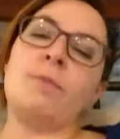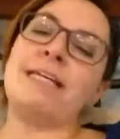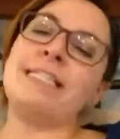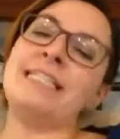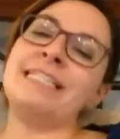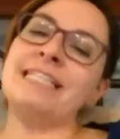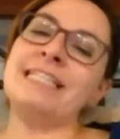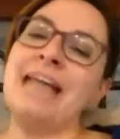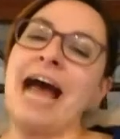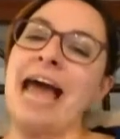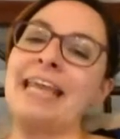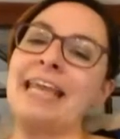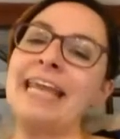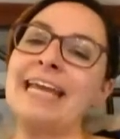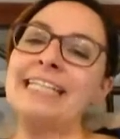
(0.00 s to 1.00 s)
places that
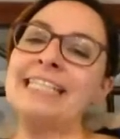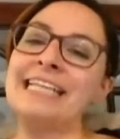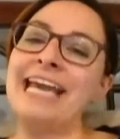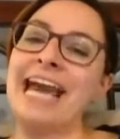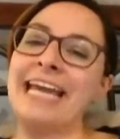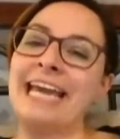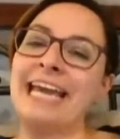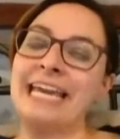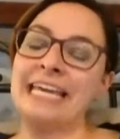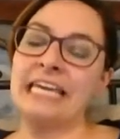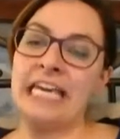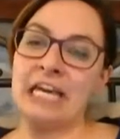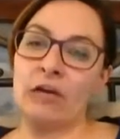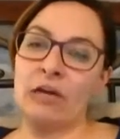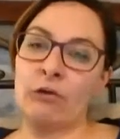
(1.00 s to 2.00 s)
I like to get Yankee
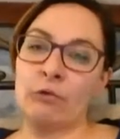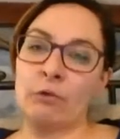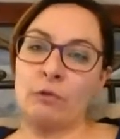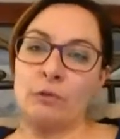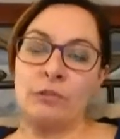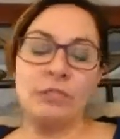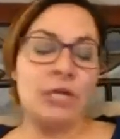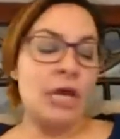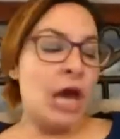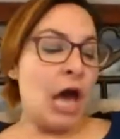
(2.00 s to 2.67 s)
candles,